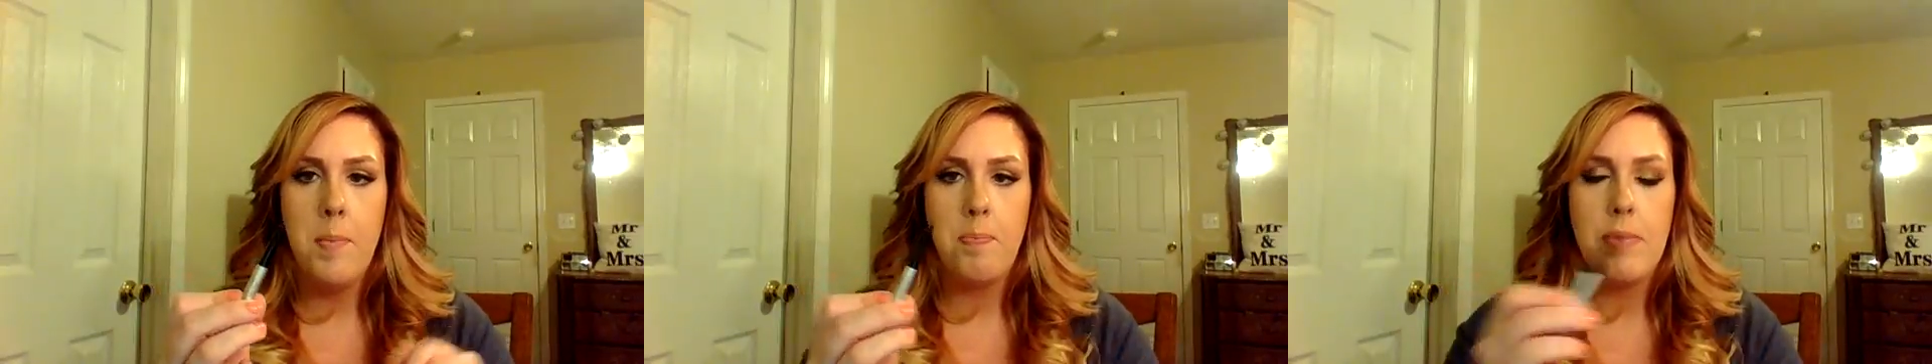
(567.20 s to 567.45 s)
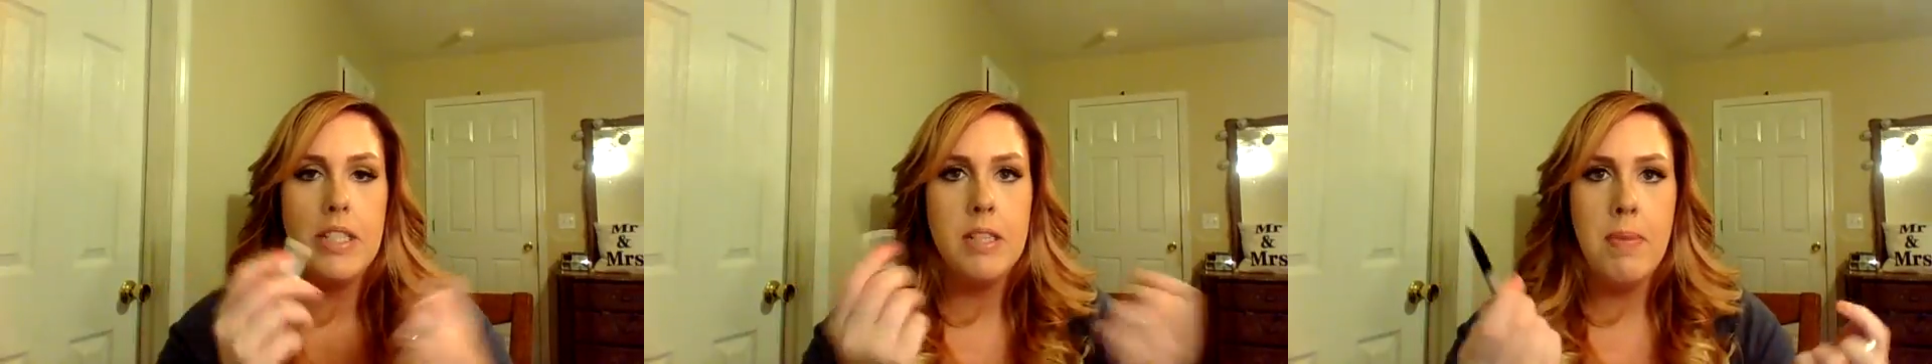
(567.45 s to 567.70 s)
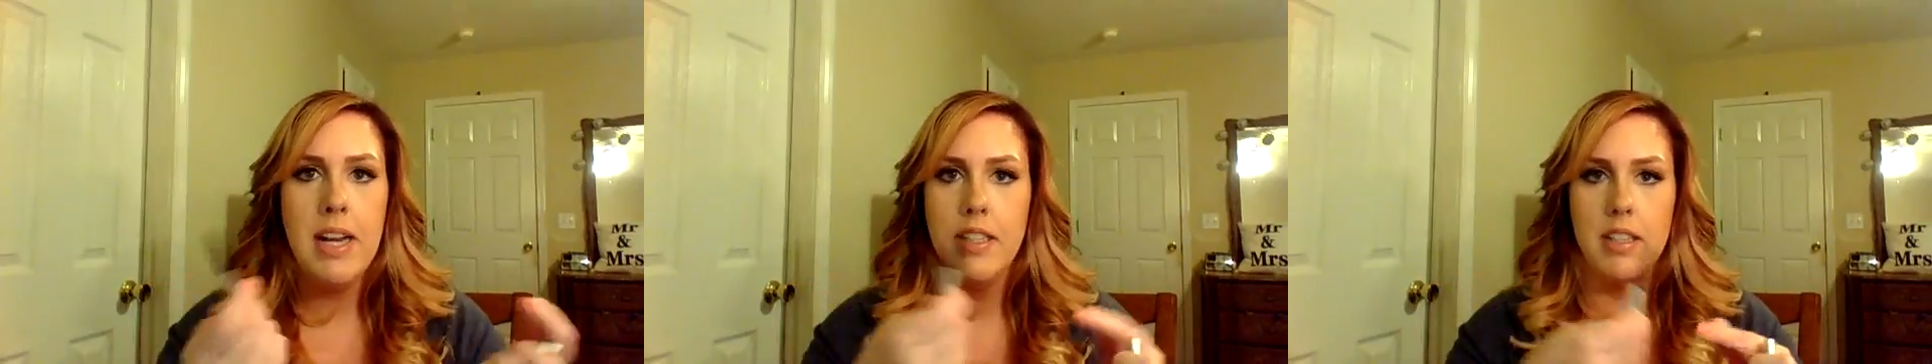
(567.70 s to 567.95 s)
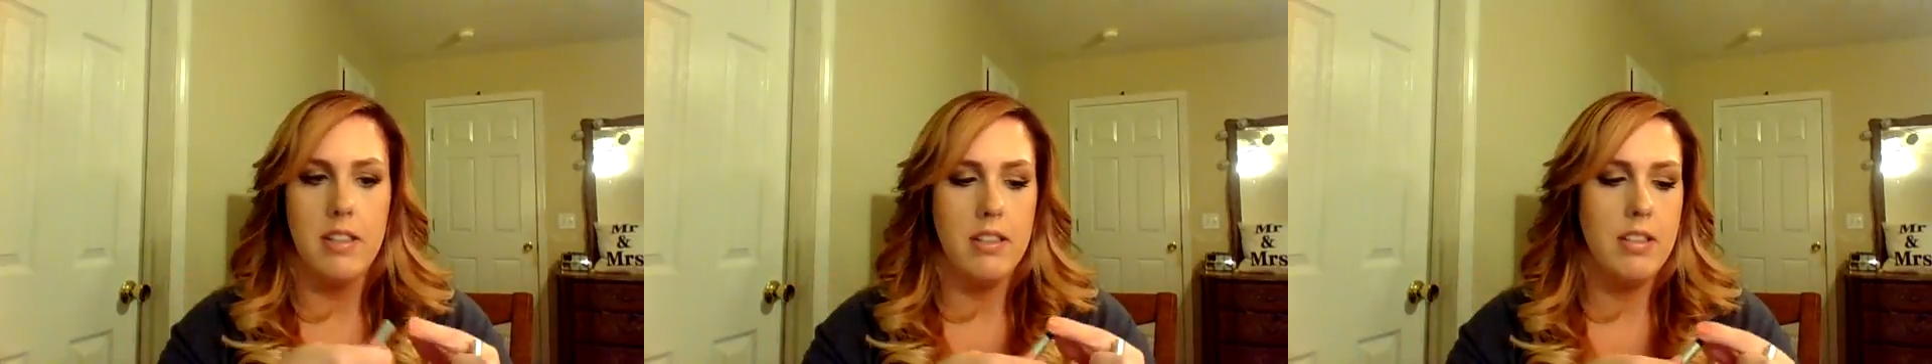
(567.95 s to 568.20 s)
it's
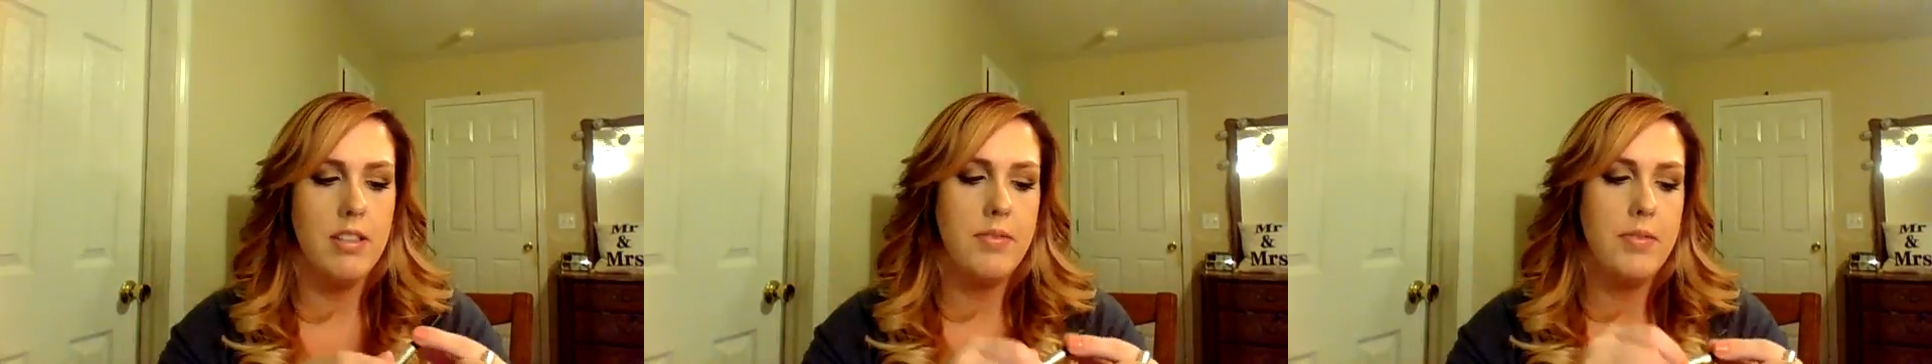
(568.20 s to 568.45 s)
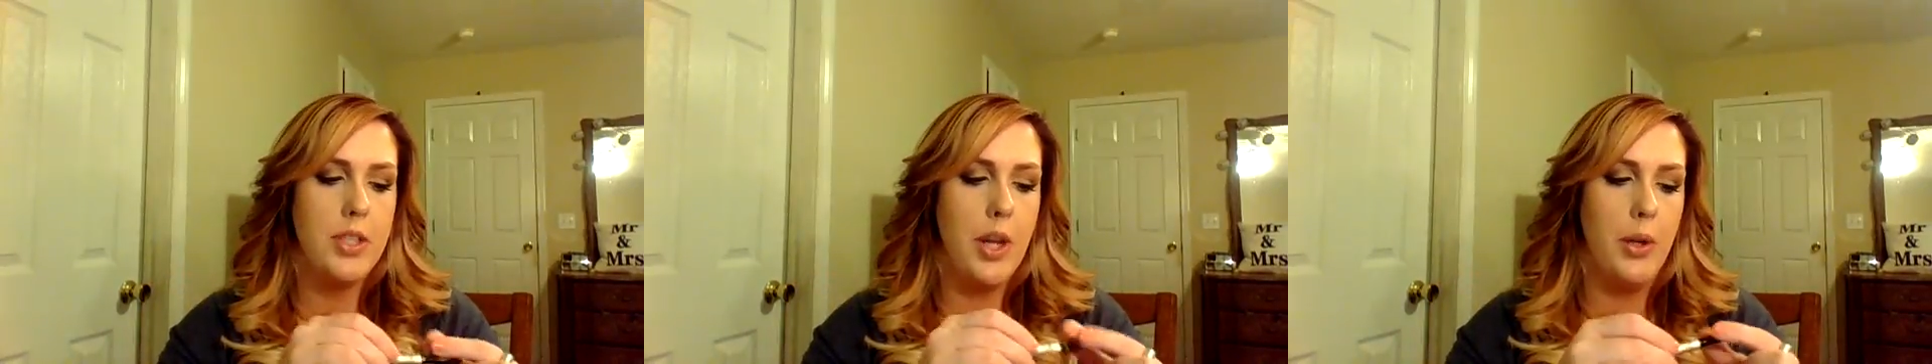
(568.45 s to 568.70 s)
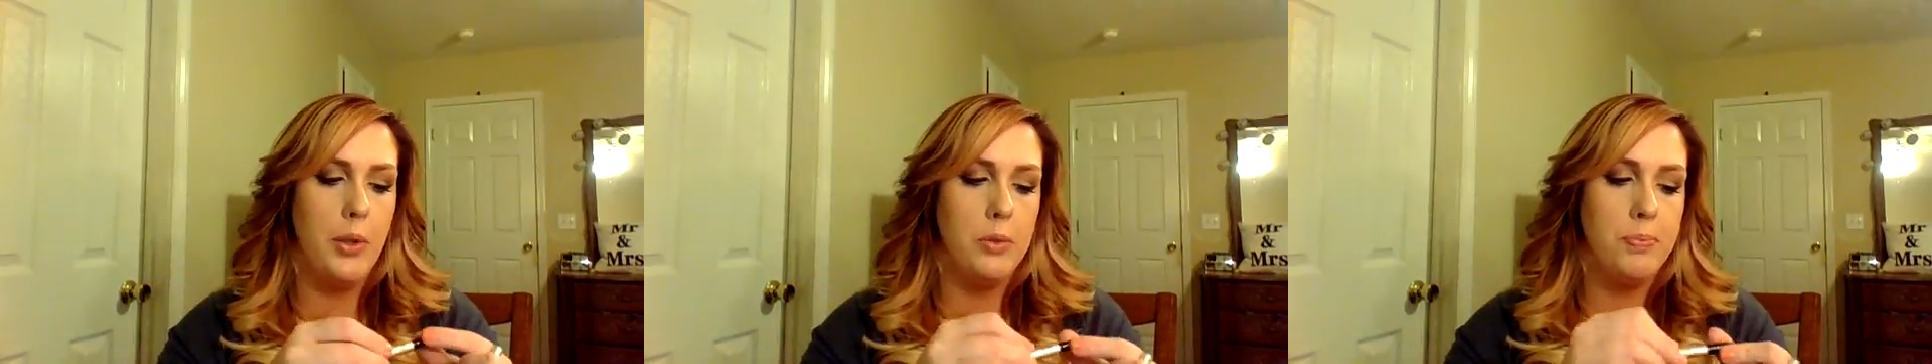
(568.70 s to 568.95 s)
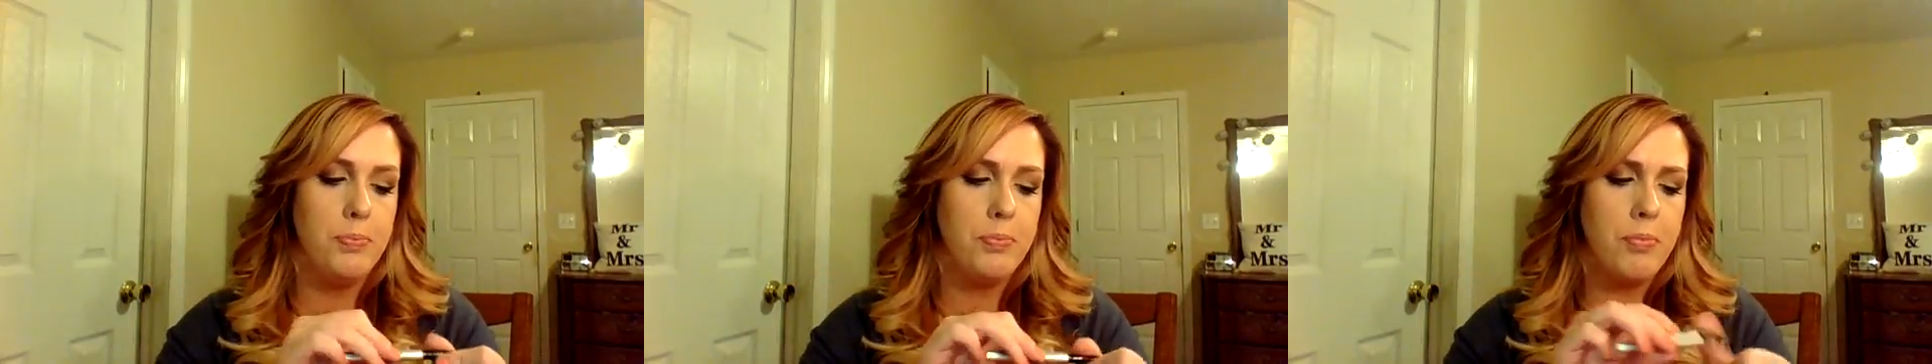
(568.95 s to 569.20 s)
amazing. So